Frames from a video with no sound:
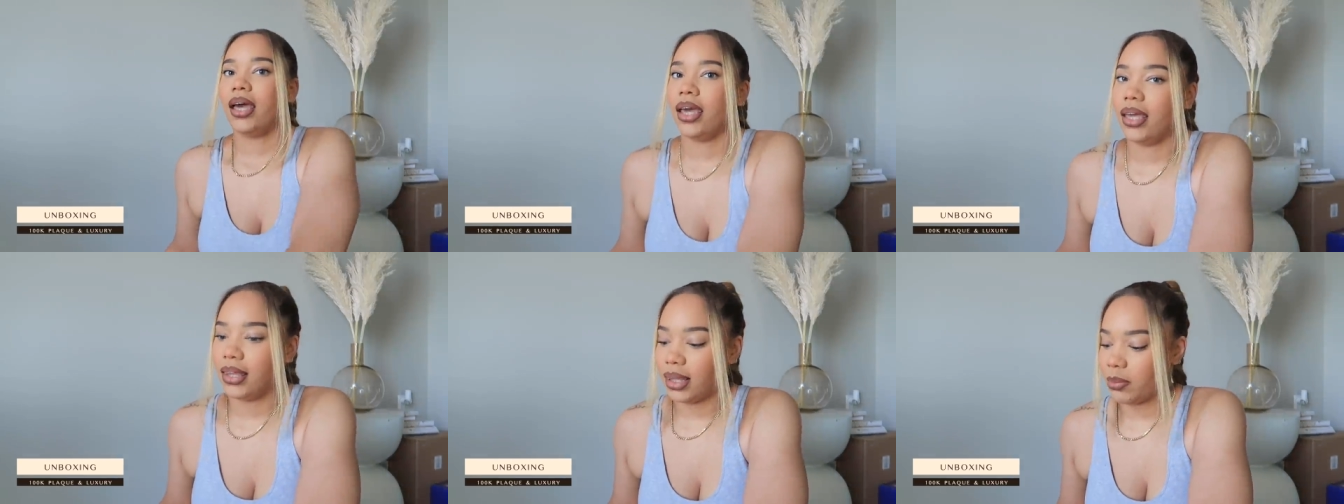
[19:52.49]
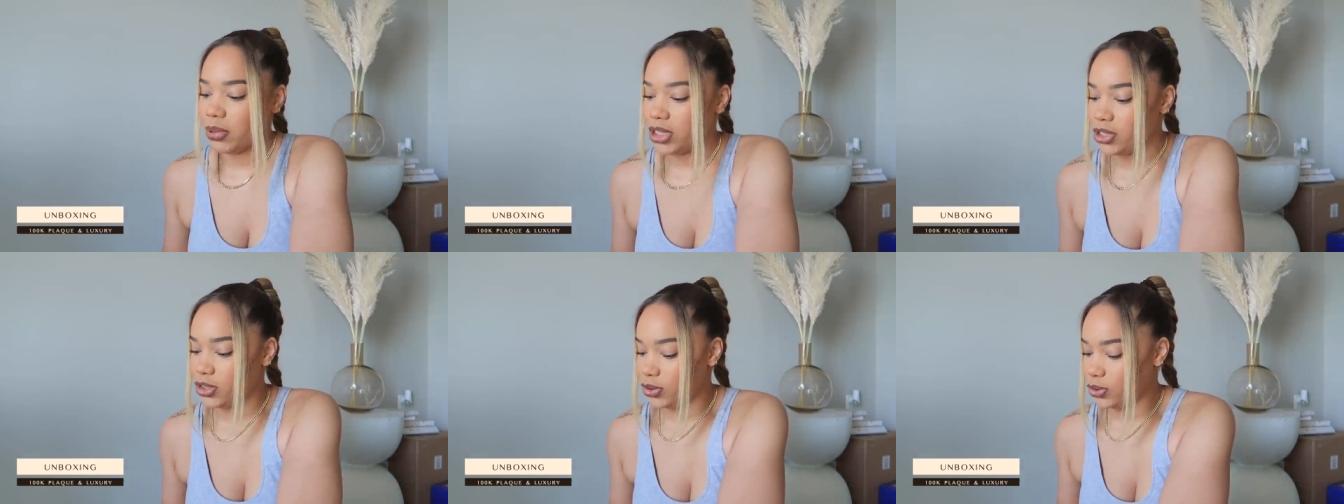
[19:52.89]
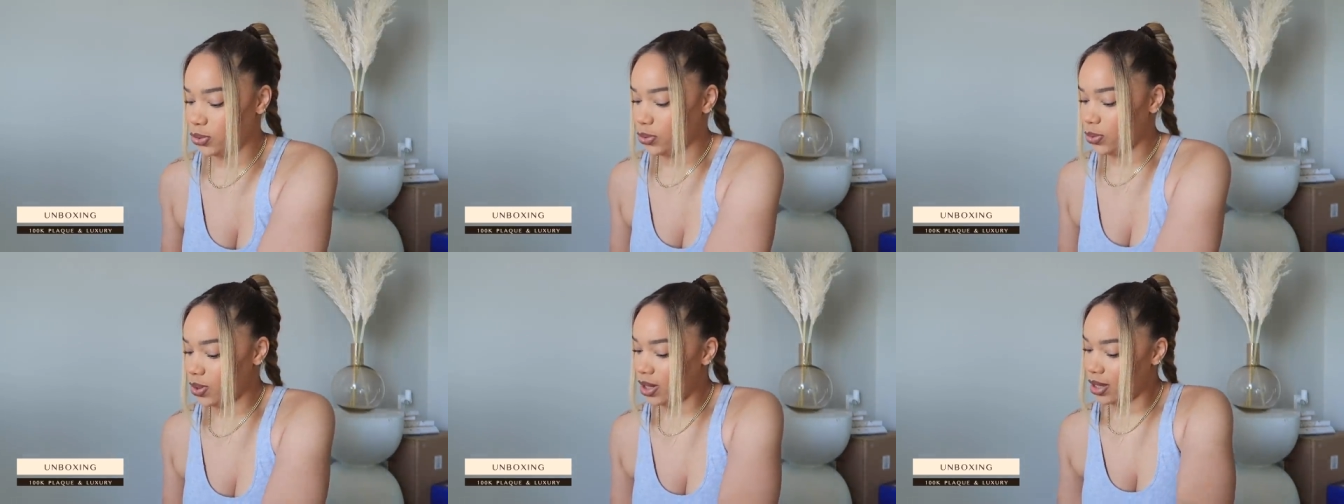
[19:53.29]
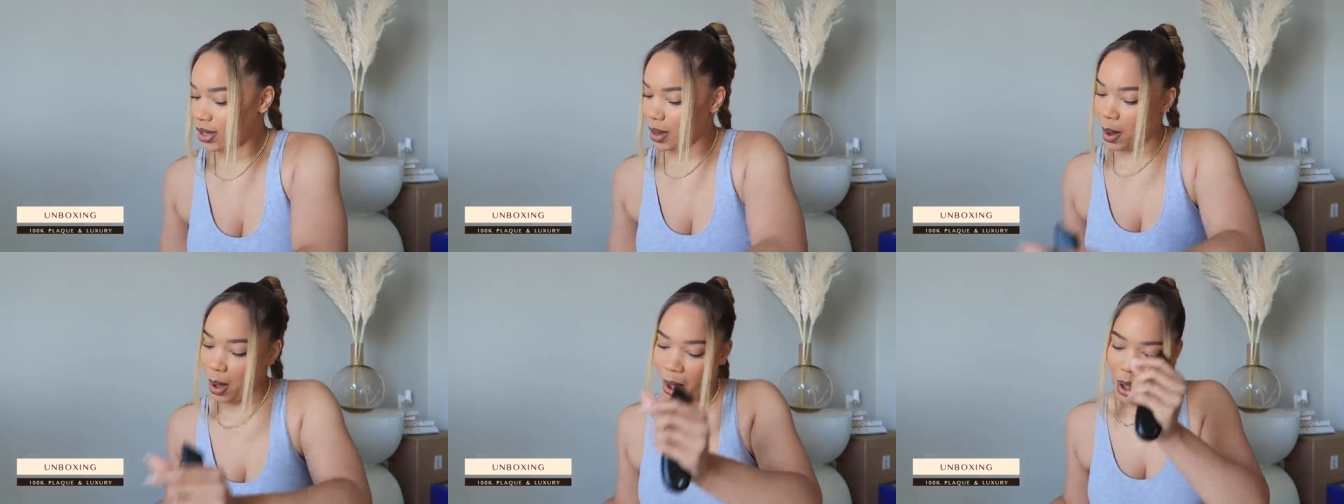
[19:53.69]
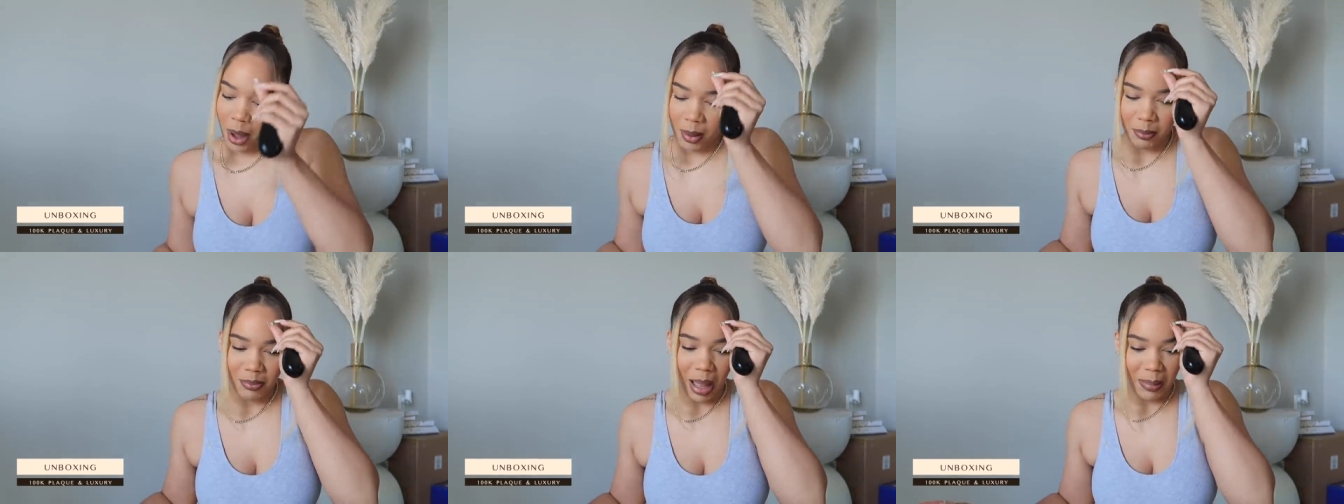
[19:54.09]
And let me do
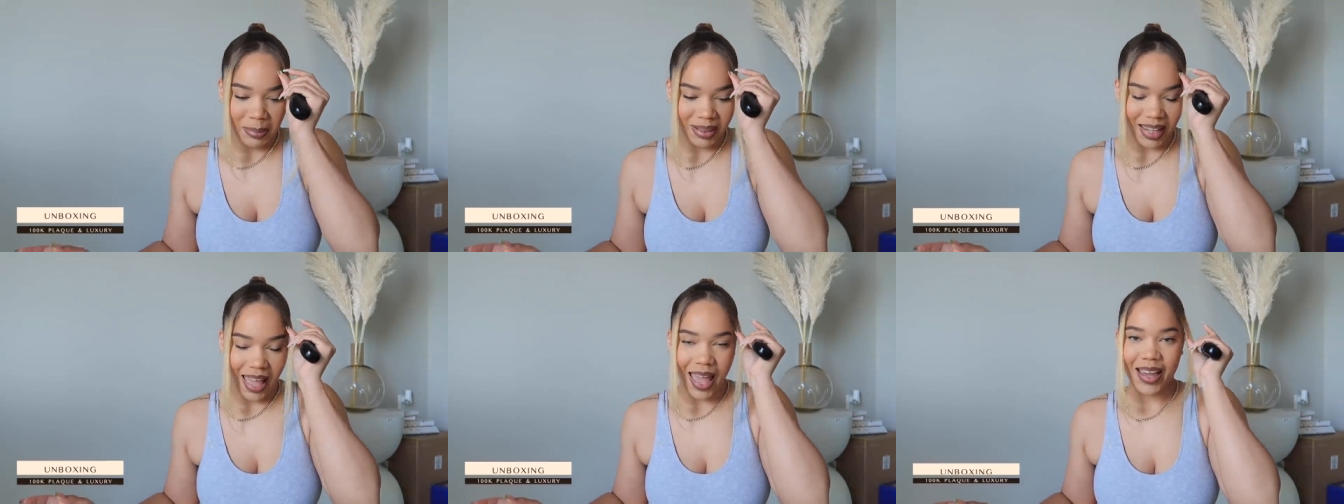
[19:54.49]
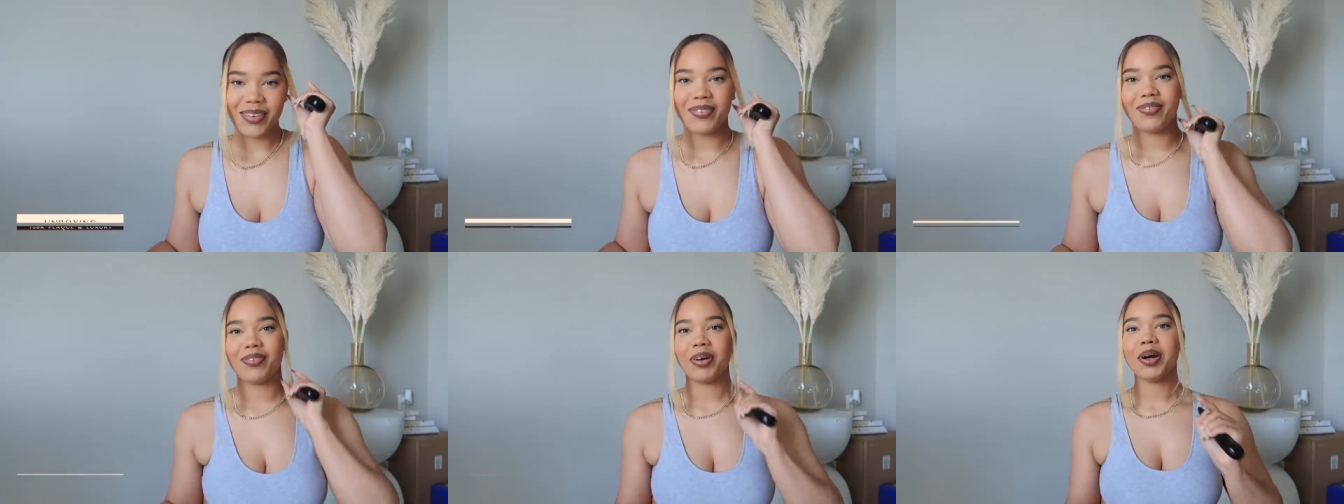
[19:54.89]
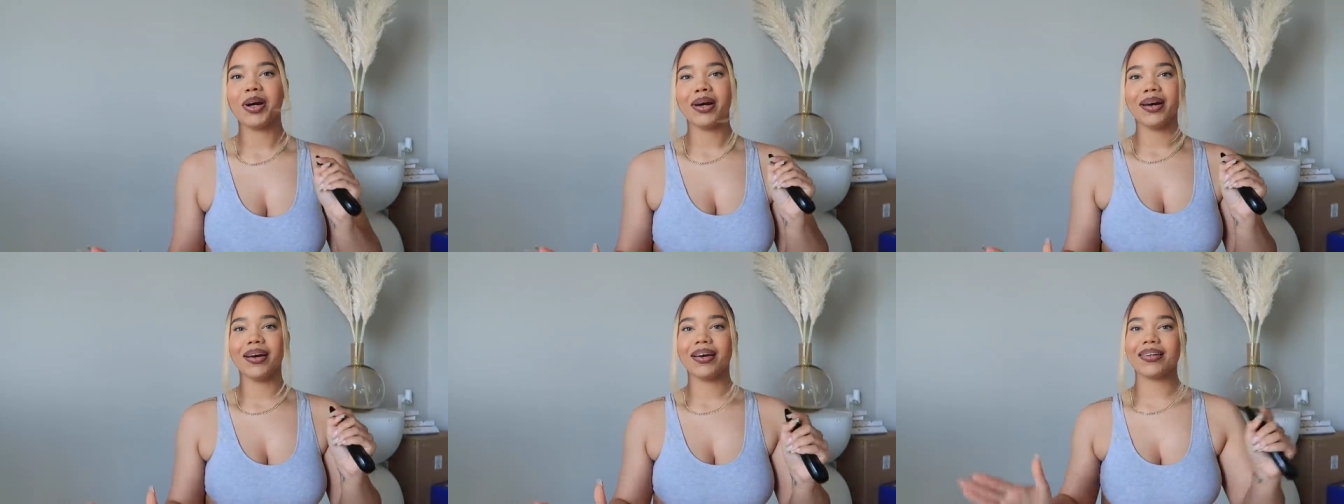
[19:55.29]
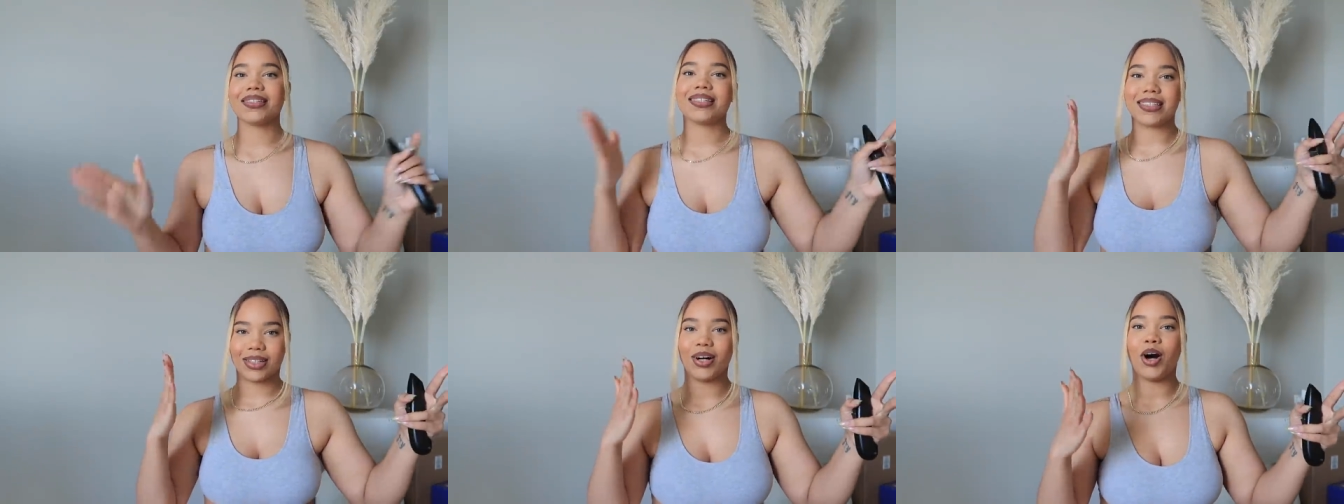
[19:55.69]
my plaque first.